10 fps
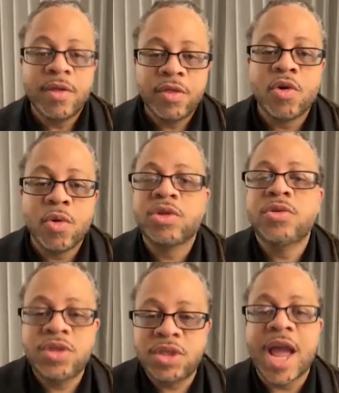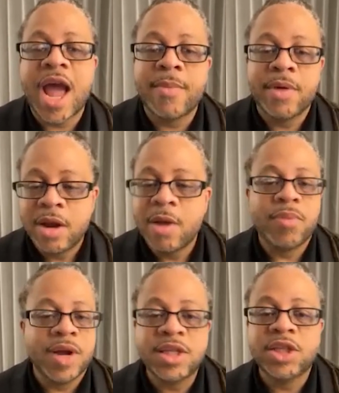they're going to stab
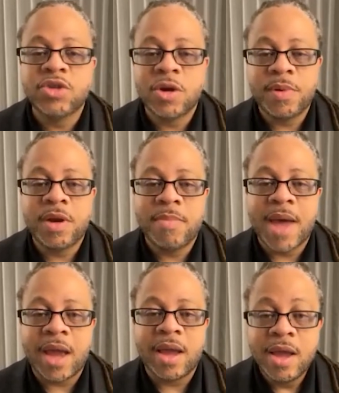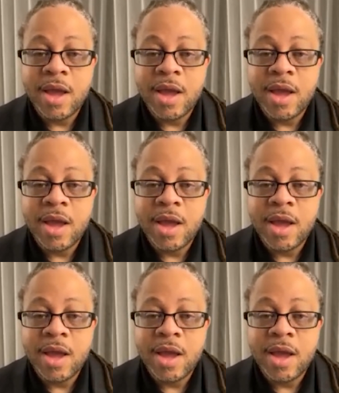President Trump in the back.